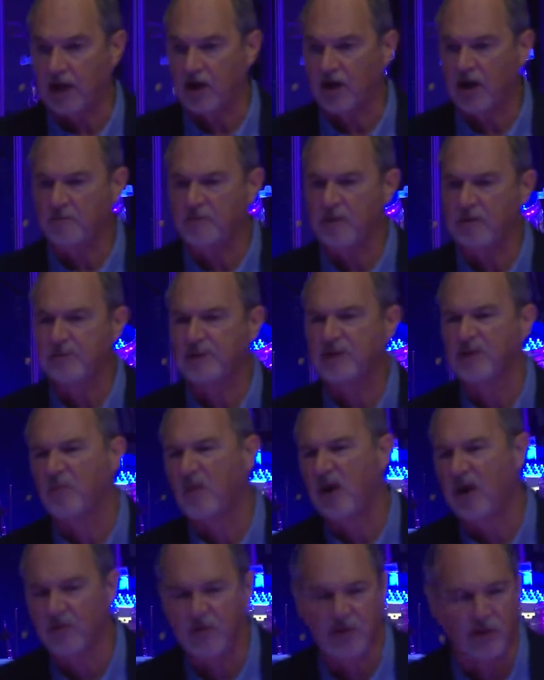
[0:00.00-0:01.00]
A lot of people say,
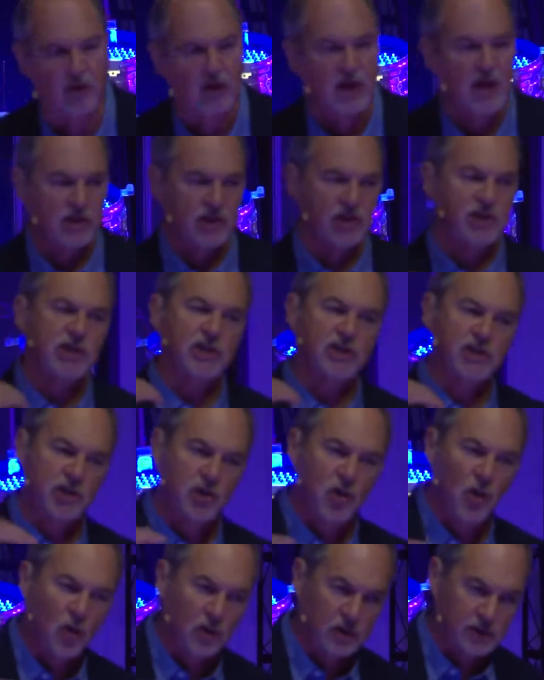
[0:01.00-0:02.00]
well, you know, they just
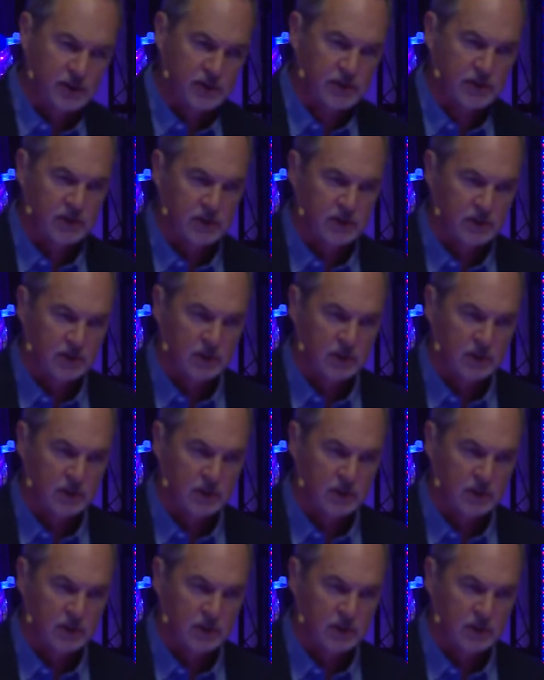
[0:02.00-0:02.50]
coast.